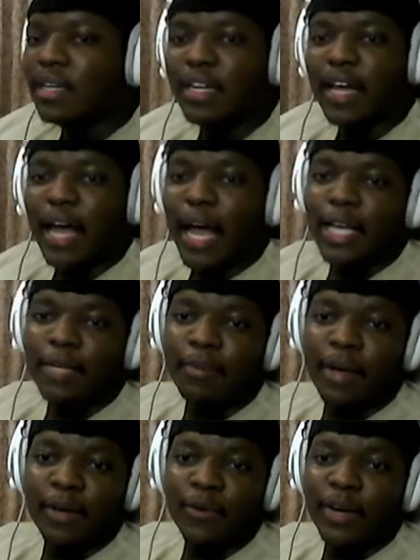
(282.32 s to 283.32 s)
The
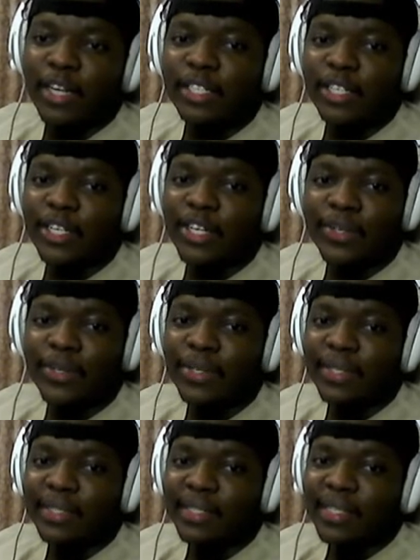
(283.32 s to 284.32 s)
aspect ratio
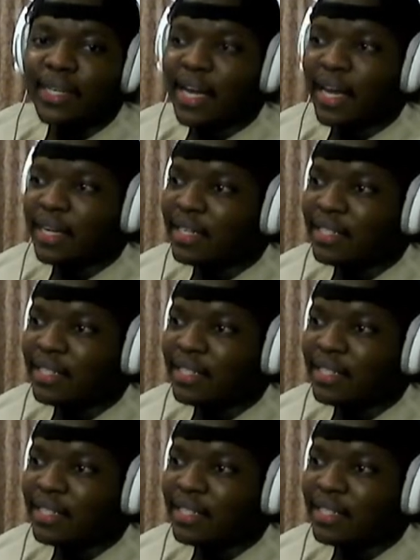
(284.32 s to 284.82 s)
and the